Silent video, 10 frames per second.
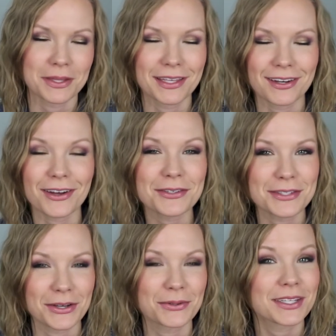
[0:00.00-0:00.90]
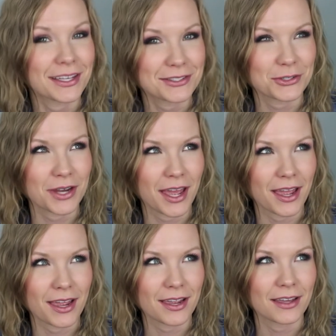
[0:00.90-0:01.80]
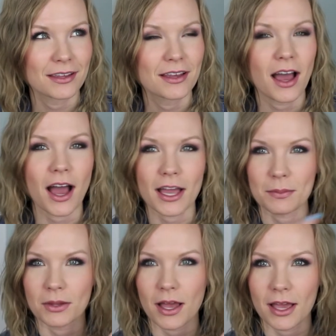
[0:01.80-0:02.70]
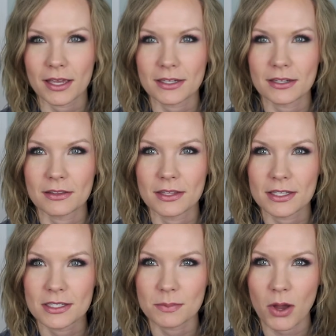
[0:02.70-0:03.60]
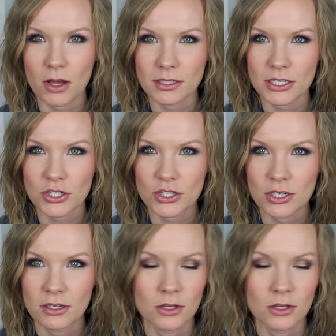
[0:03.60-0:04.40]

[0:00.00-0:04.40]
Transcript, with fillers: But then also yesterday I applied this polish,